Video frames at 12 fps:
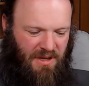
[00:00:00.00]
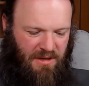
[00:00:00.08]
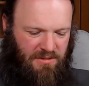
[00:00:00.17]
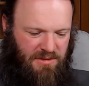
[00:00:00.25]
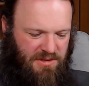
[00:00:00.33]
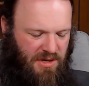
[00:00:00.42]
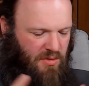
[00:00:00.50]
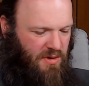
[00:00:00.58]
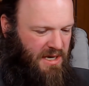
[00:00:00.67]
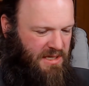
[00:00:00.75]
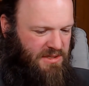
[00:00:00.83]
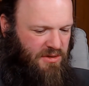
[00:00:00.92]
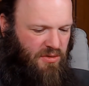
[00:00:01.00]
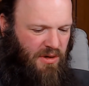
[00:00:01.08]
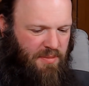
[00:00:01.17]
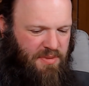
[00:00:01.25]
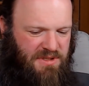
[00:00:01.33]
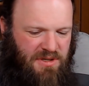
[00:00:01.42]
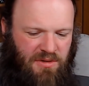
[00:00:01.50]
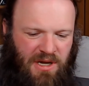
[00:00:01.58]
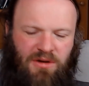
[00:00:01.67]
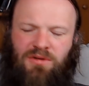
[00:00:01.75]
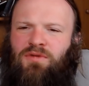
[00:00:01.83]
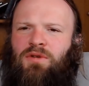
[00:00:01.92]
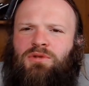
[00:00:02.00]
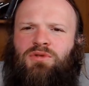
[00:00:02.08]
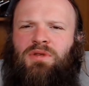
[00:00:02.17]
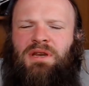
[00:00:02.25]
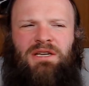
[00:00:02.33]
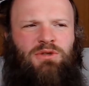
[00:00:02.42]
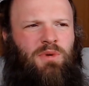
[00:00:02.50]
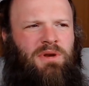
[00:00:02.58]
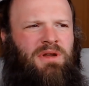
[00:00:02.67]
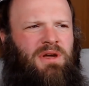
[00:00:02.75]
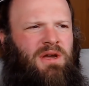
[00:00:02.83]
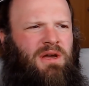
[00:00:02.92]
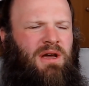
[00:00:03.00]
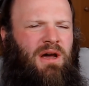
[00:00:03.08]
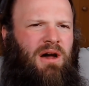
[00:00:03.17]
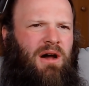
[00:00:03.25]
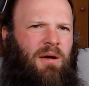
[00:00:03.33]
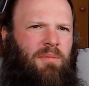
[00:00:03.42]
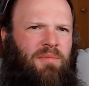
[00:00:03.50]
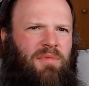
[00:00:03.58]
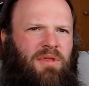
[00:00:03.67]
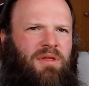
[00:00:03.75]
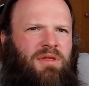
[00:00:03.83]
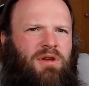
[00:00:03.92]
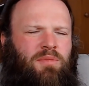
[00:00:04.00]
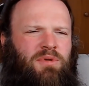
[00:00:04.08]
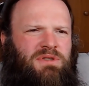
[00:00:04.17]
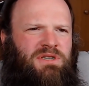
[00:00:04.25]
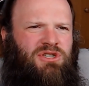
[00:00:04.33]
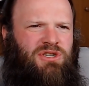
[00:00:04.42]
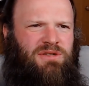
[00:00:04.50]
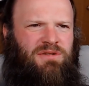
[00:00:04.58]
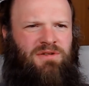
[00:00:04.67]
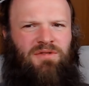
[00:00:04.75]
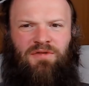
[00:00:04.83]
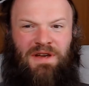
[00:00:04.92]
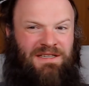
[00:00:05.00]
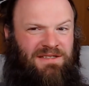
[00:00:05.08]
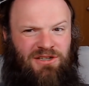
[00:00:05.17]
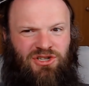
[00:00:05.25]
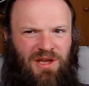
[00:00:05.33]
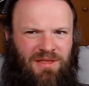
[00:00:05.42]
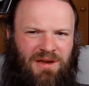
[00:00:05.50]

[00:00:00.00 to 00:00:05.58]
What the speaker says: So it's a cool episode. I look forward to the next one. The opposition faced each other